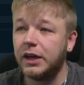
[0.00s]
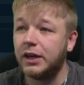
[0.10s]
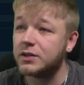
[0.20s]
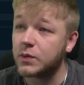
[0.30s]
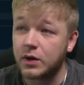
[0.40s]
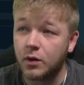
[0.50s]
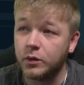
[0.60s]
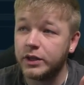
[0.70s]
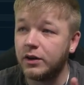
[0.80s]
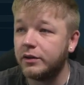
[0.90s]
because we're
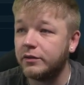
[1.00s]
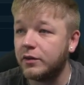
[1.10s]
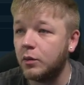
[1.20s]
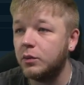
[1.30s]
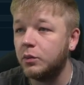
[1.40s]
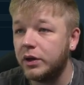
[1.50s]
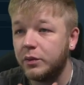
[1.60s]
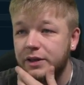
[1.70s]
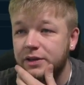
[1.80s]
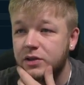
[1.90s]
only going for one win
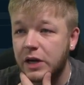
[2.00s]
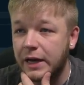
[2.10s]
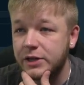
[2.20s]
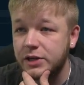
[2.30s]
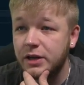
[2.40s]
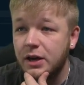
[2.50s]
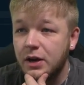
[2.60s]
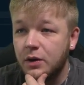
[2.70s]
with this strategy.